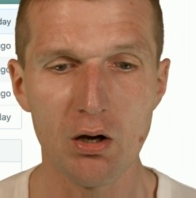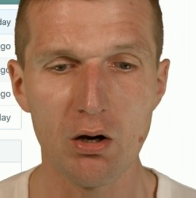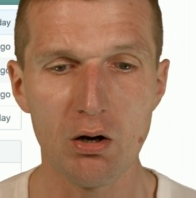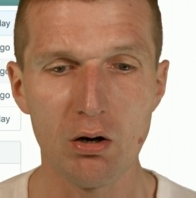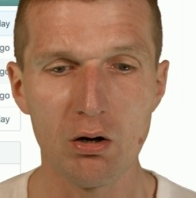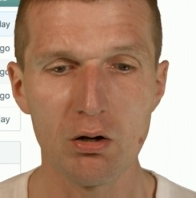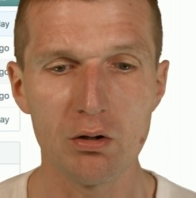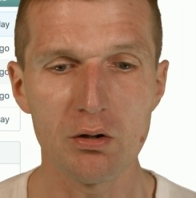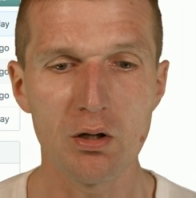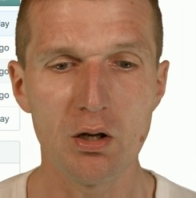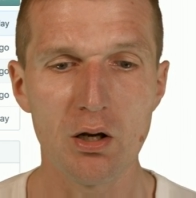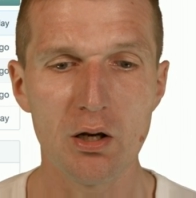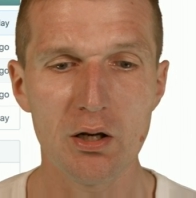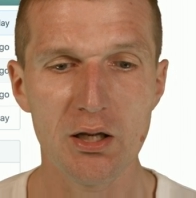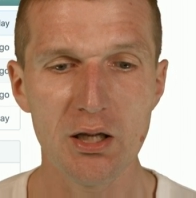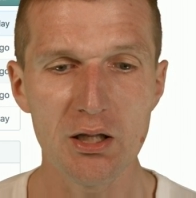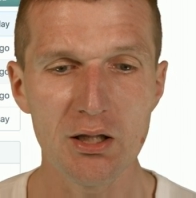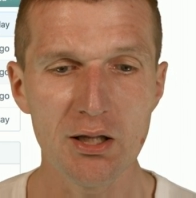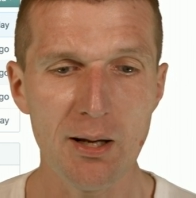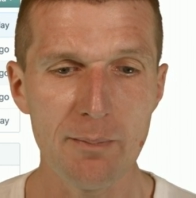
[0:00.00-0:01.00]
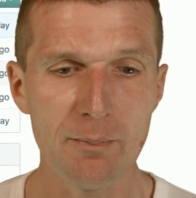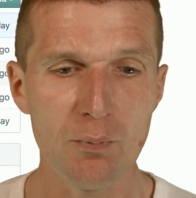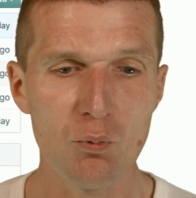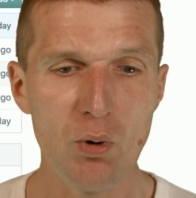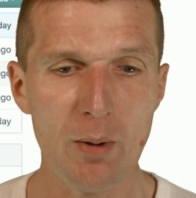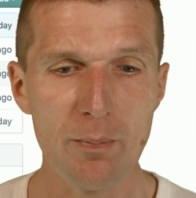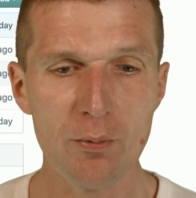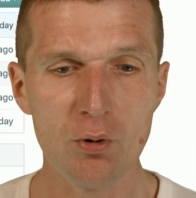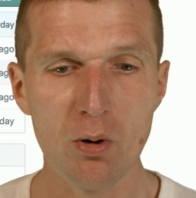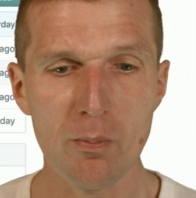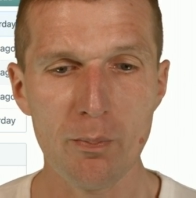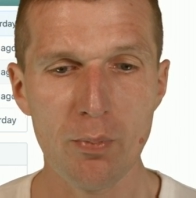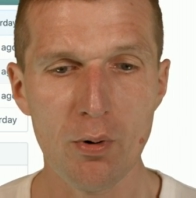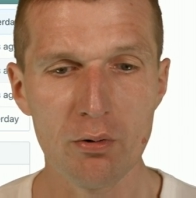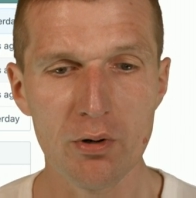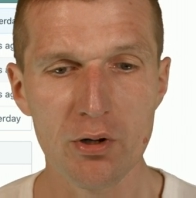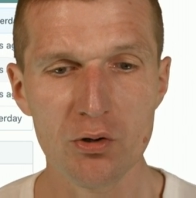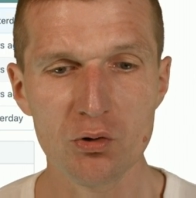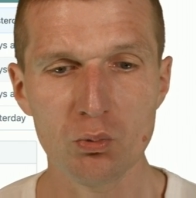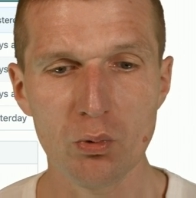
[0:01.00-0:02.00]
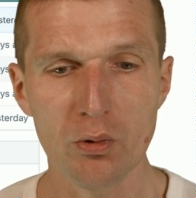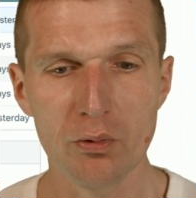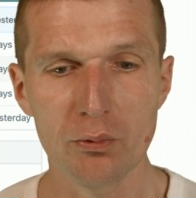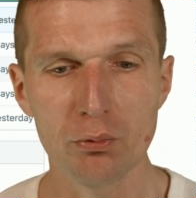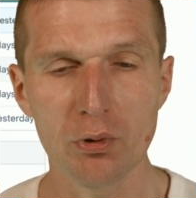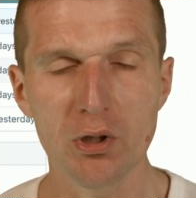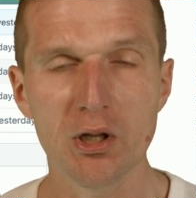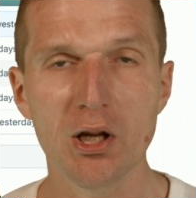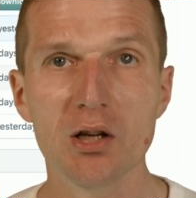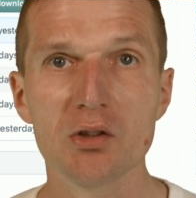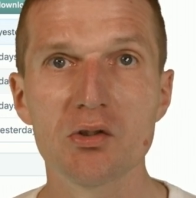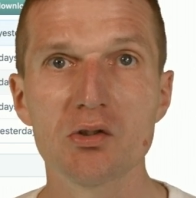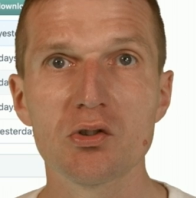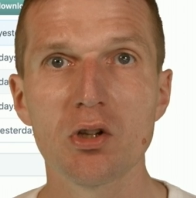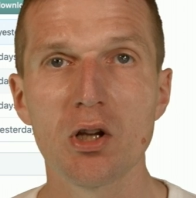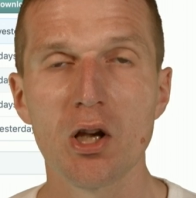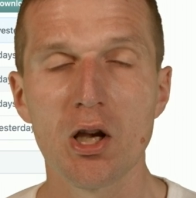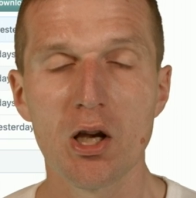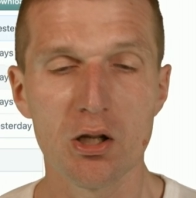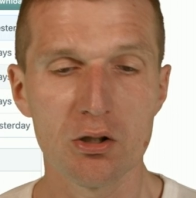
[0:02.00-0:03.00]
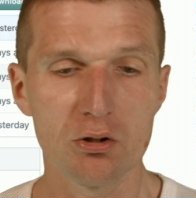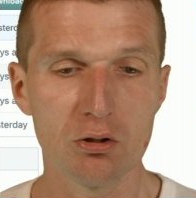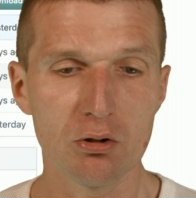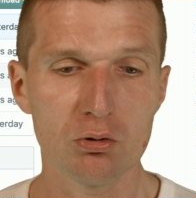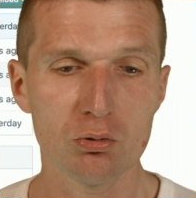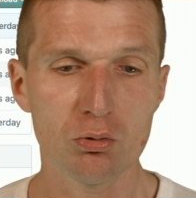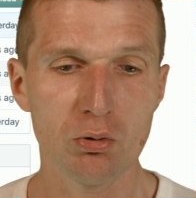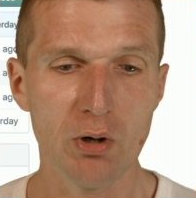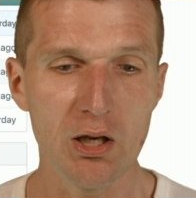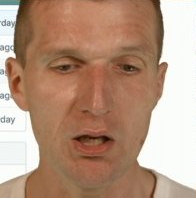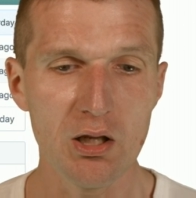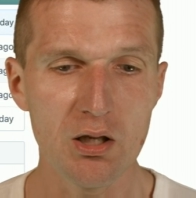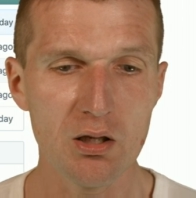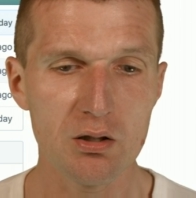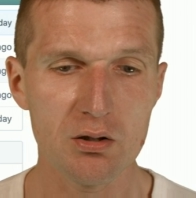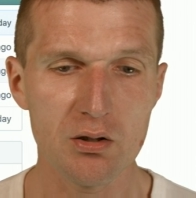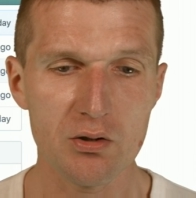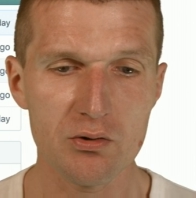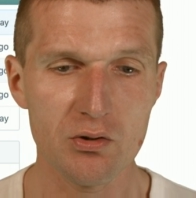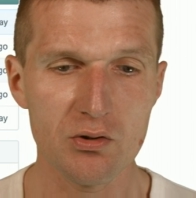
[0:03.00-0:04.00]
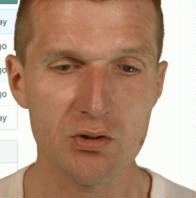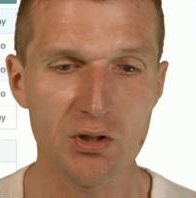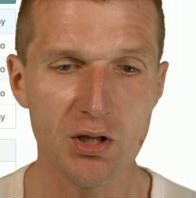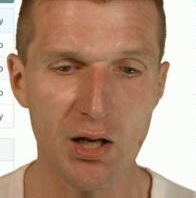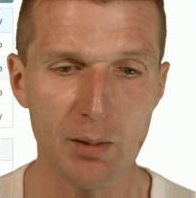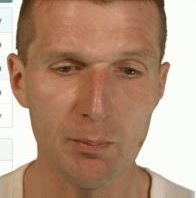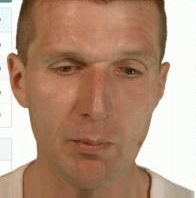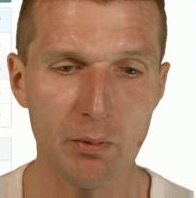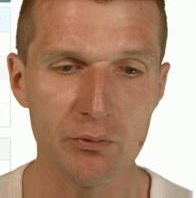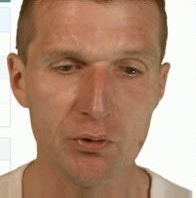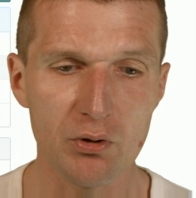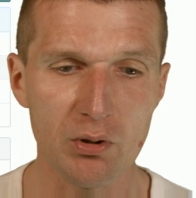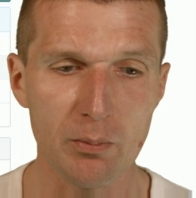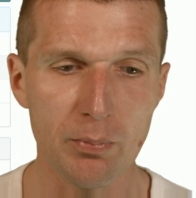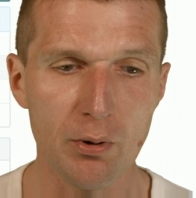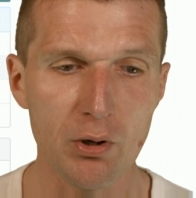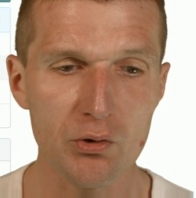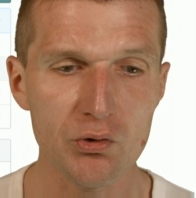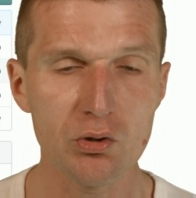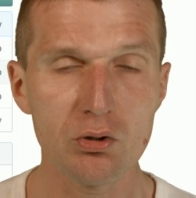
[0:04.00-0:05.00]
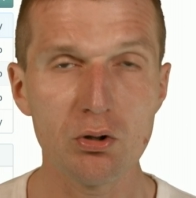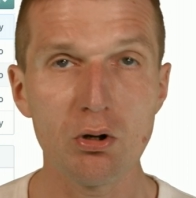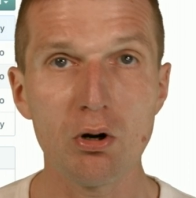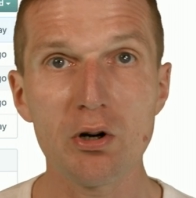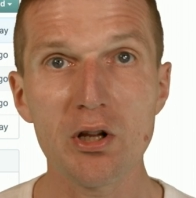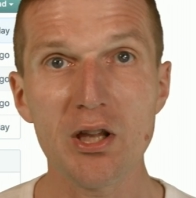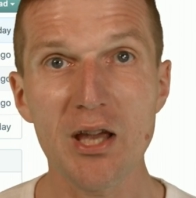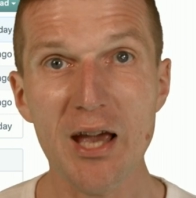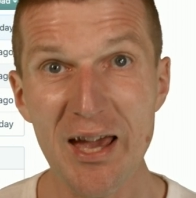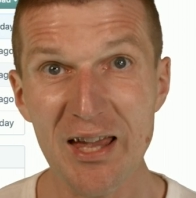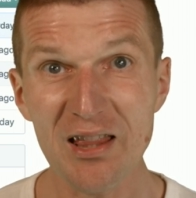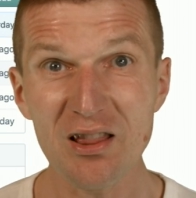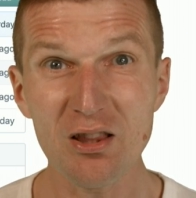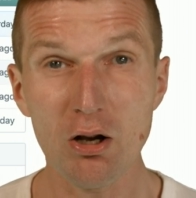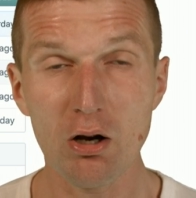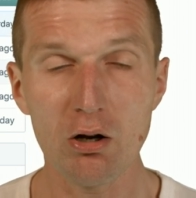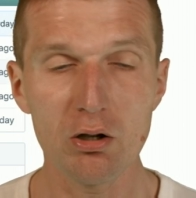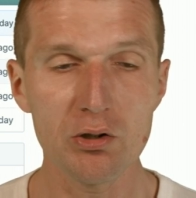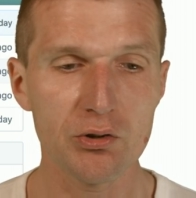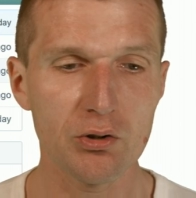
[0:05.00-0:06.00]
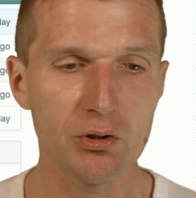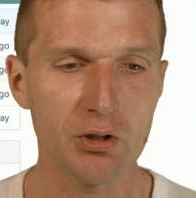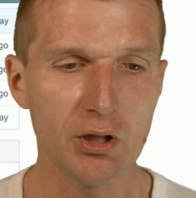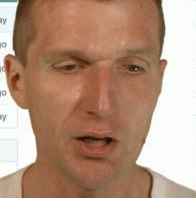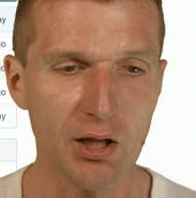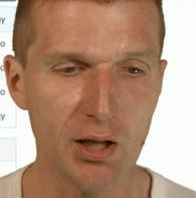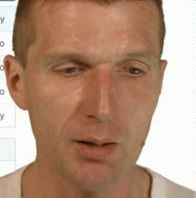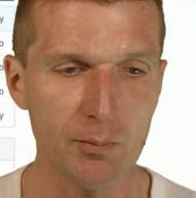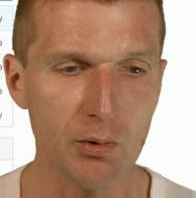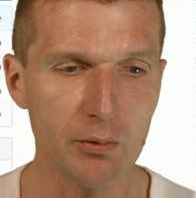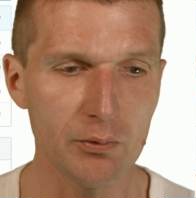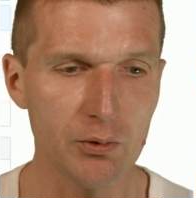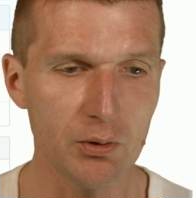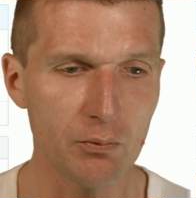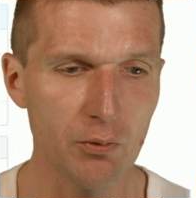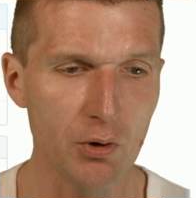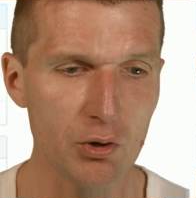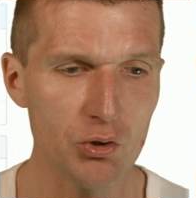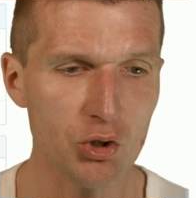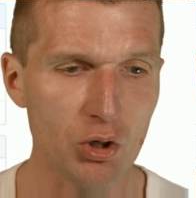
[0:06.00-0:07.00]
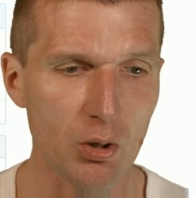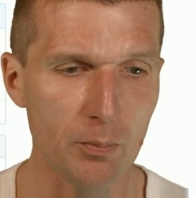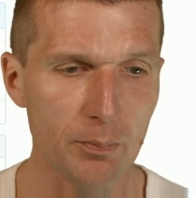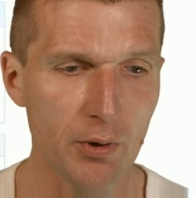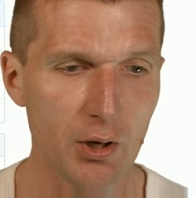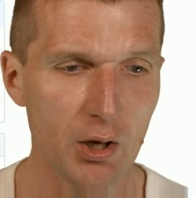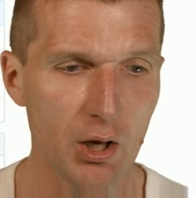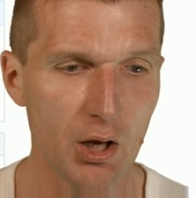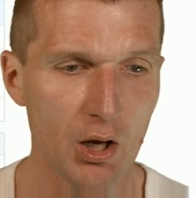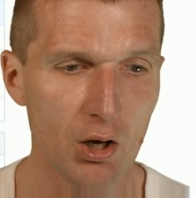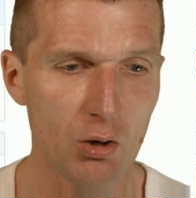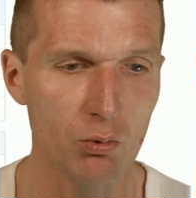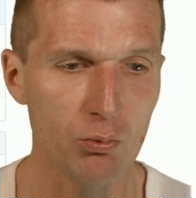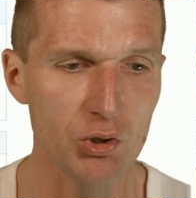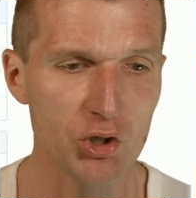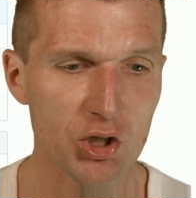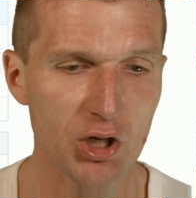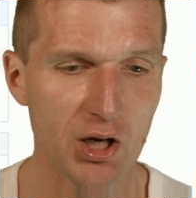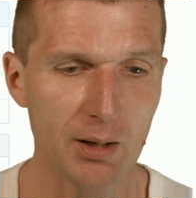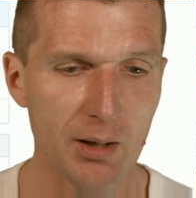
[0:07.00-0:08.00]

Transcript: on uh, GitHub, web components with redux dot training. This is the name of the repository and also the name of the workshop, which